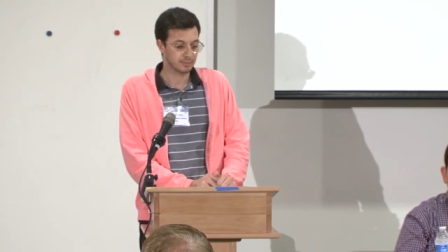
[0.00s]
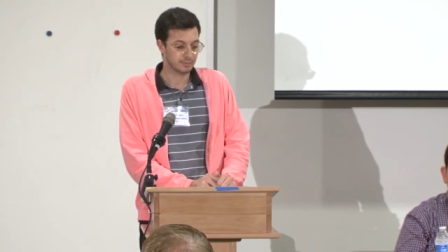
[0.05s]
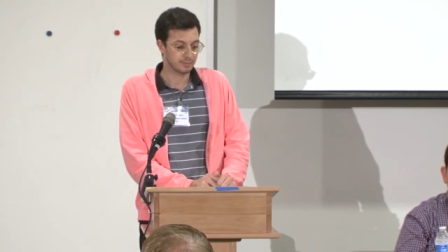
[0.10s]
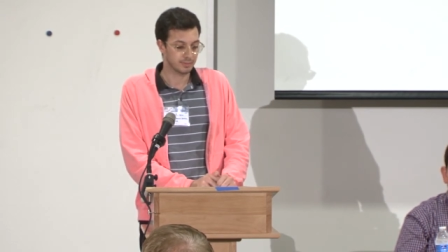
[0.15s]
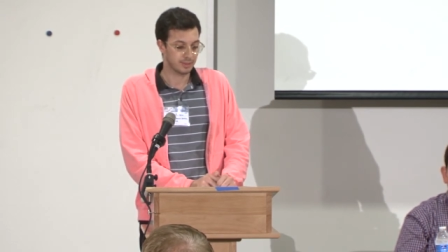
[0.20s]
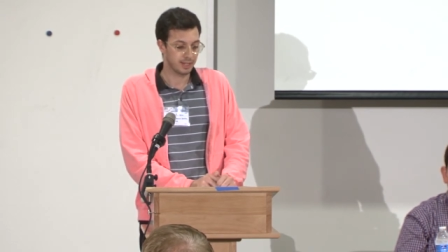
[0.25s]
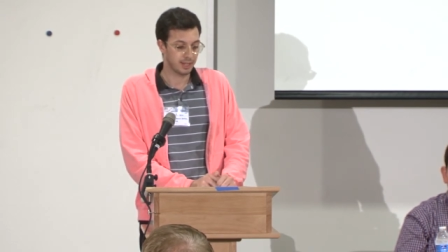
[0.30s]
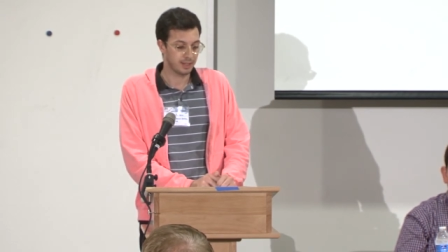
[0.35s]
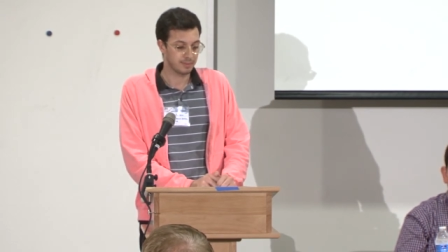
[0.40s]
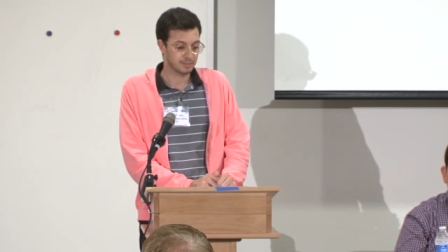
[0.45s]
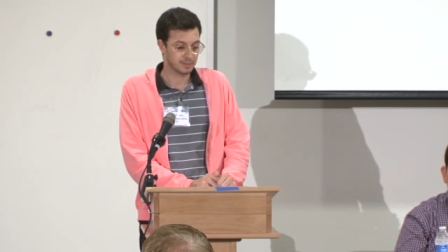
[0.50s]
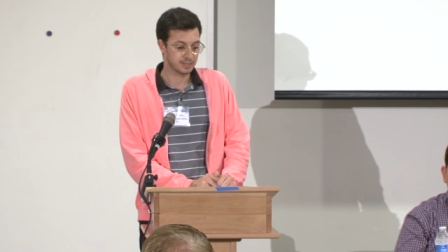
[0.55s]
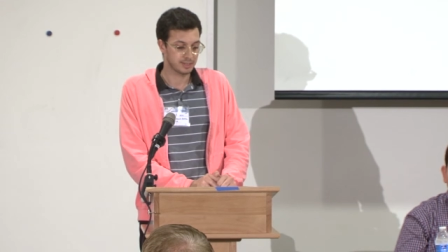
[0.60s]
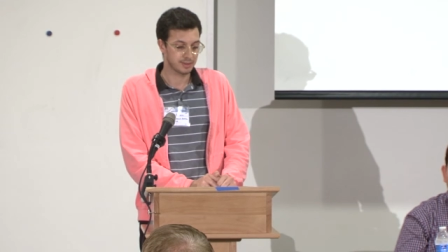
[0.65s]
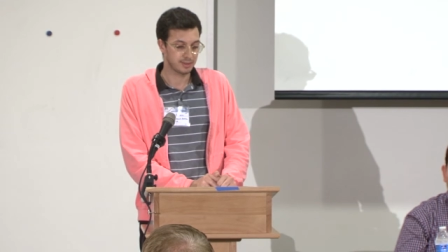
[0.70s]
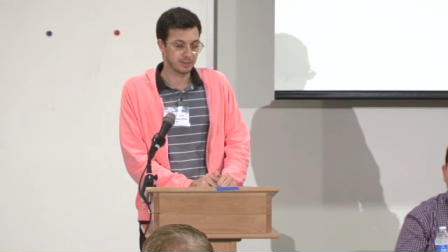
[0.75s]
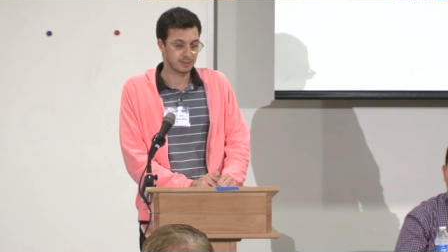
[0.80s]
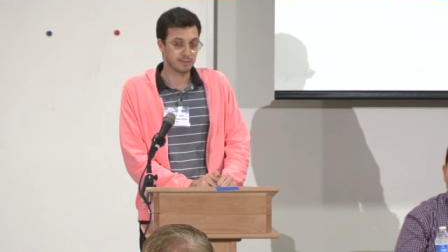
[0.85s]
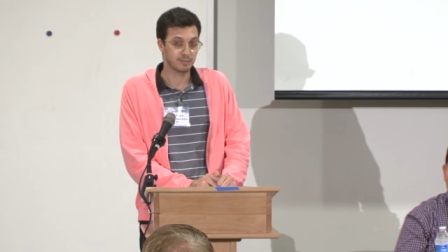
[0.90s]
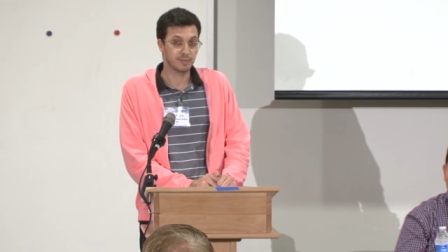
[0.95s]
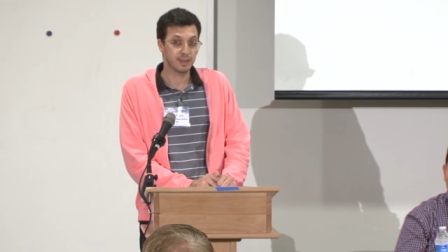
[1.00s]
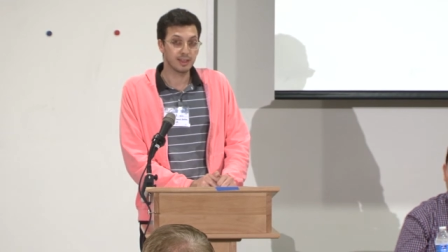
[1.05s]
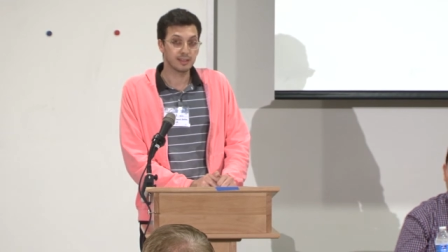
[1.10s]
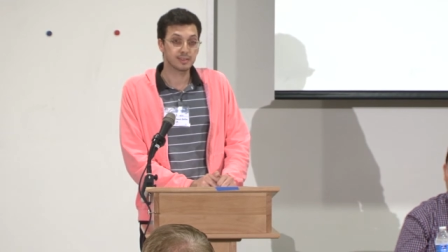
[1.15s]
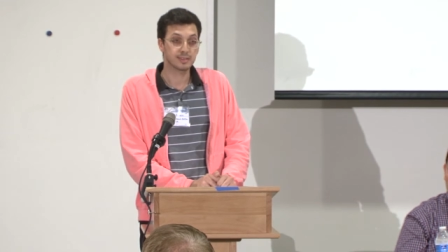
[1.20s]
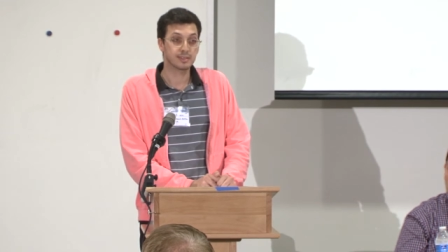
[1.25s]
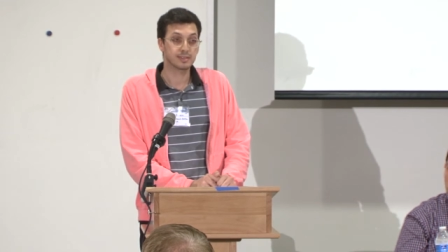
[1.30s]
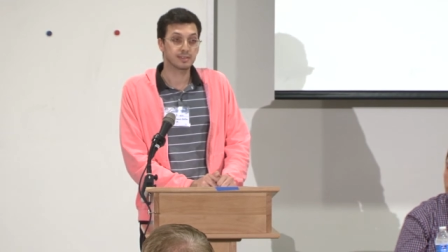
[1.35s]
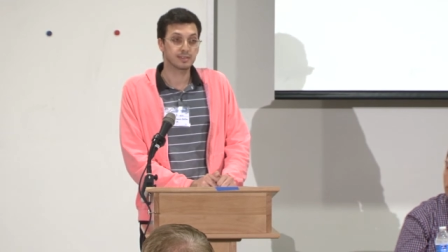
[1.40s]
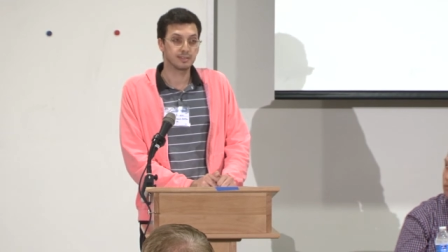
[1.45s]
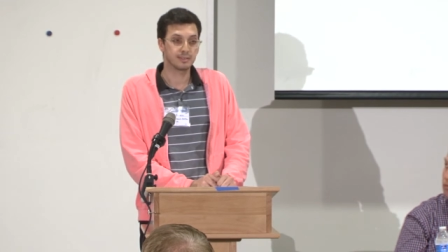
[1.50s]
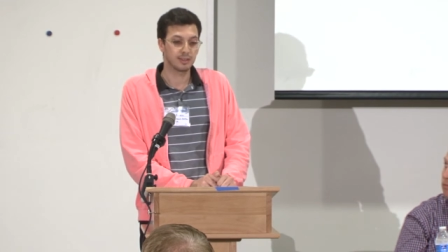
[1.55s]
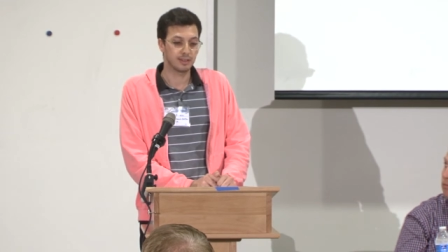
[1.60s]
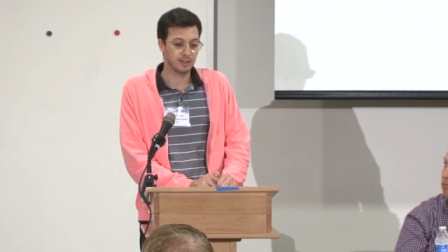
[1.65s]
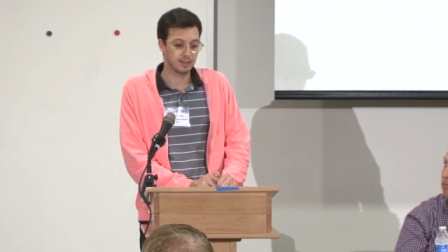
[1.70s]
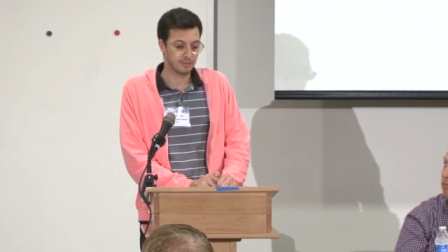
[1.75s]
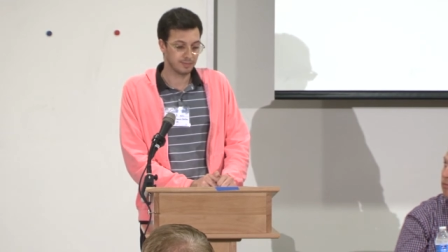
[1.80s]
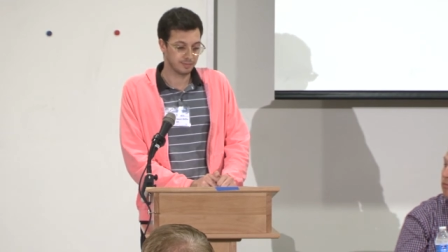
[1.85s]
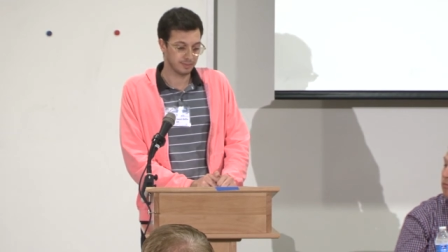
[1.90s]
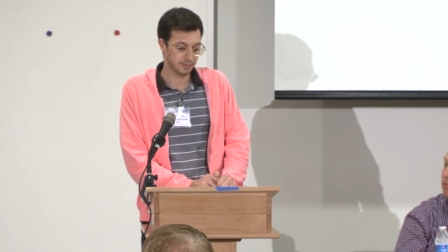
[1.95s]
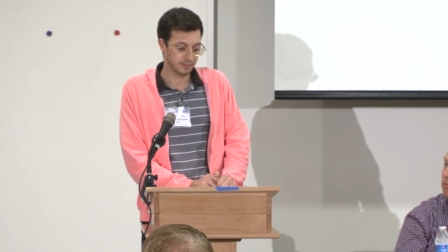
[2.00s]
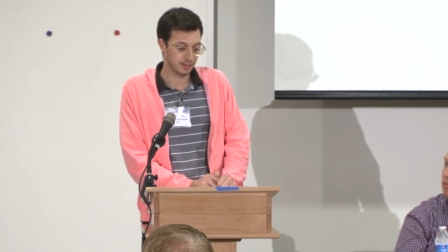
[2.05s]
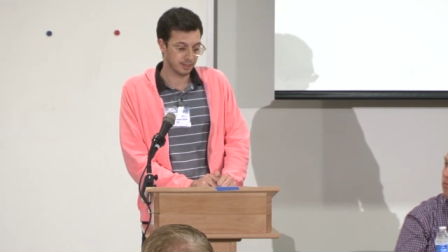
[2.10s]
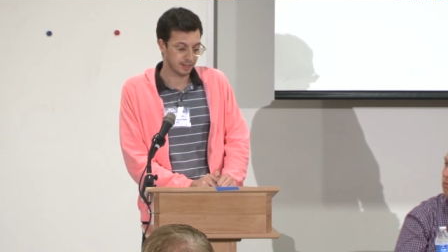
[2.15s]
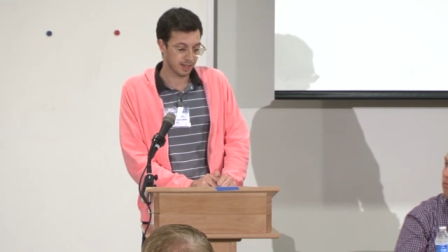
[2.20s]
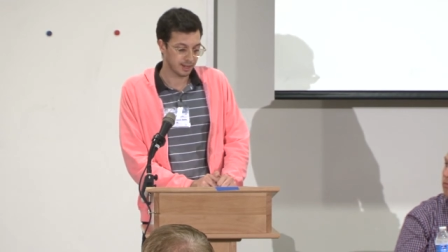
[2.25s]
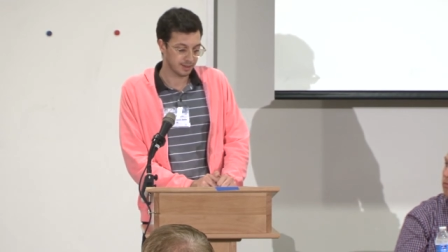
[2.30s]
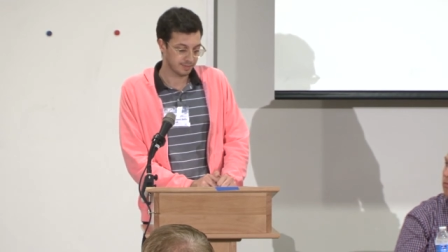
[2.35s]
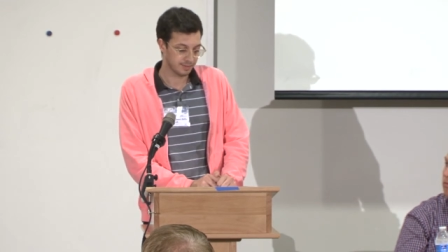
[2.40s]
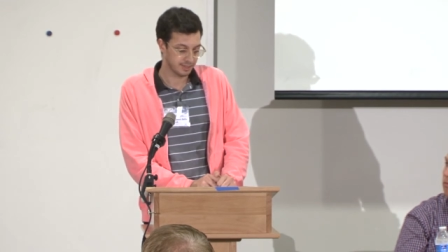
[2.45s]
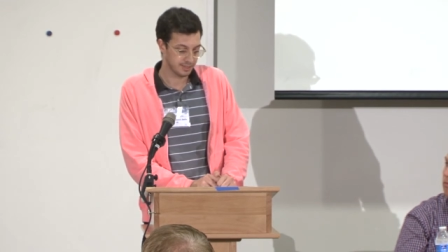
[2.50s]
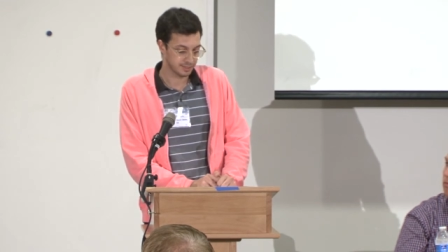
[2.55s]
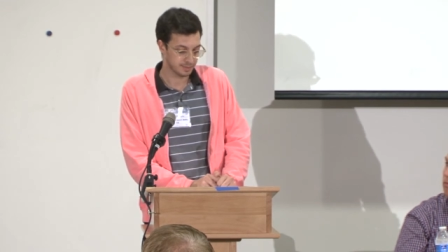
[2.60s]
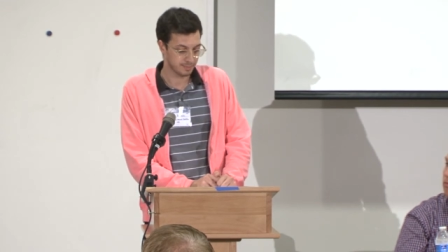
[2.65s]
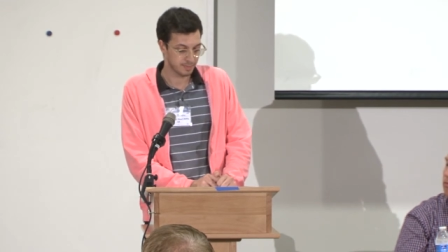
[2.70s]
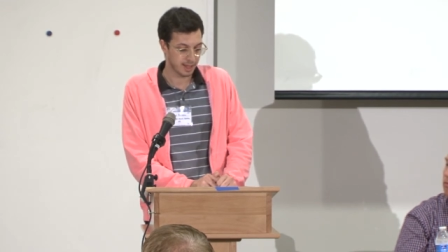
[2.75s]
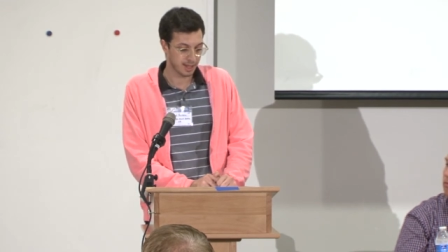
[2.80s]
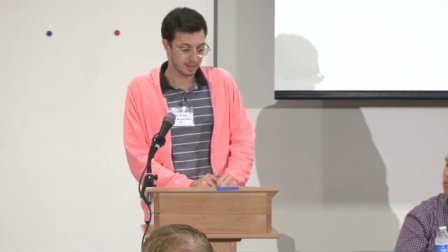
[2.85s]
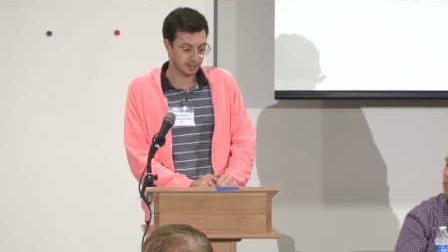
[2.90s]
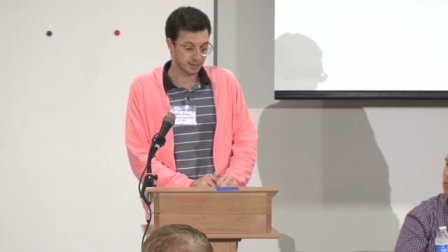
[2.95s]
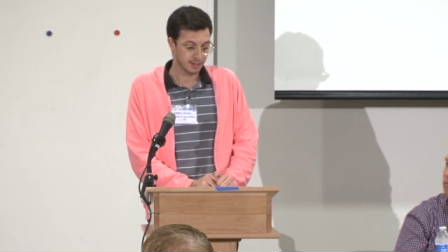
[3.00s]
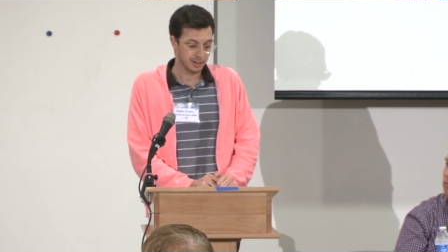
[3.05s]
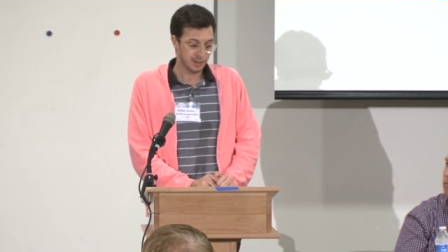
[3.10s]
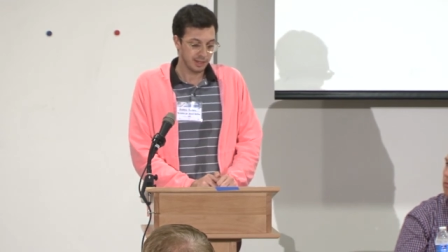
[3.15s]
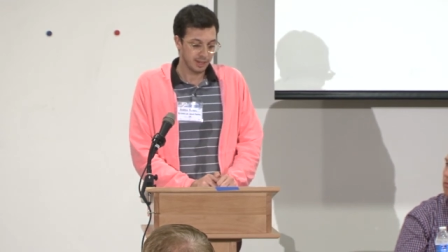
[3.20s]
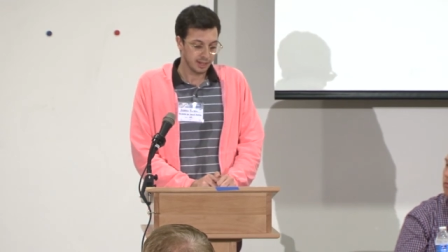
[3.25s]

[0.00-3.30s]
came to the defense of a lot of these men